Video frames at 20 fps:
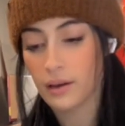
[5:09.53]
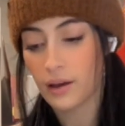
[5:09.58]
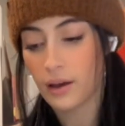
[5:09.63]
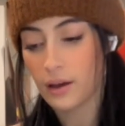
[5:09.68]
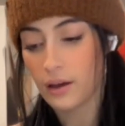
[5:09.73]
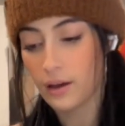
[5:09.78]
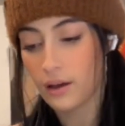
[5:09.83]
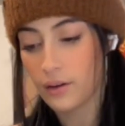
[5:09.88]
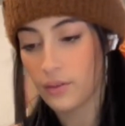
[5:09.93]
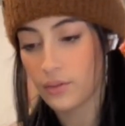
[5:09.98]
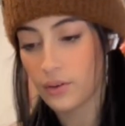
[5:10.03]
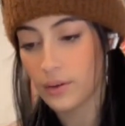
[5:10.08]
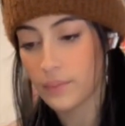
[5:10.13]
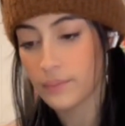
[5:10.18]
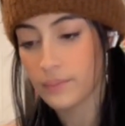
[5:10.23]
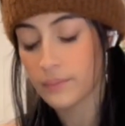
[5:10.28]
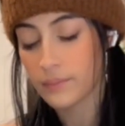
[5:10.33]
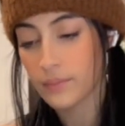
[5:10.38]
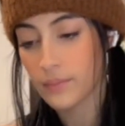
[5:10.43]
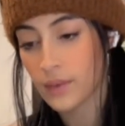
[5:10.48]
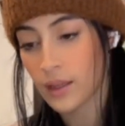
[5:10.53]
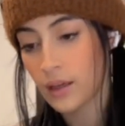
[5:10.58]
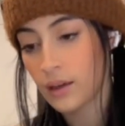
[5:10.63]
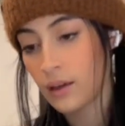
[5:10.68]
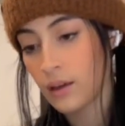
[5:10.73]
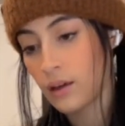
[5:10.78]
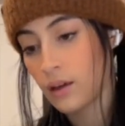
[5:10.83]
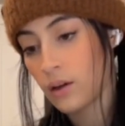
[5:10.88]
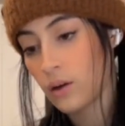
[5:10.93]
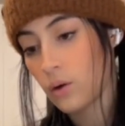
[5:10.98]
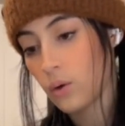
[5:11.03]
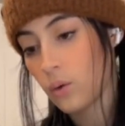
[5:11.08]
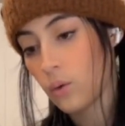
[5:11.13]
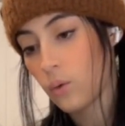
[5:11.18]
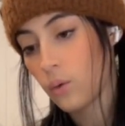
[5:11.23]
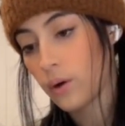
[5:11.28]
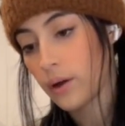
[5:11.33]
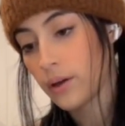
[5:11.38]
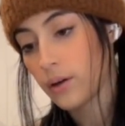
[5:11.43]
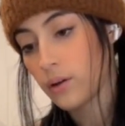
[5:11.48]
of
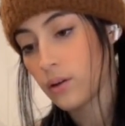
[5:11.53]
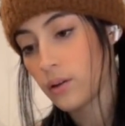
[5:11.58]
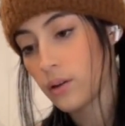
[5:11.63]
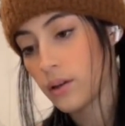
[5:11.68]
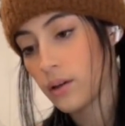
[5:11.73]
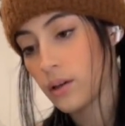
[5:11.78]
oil.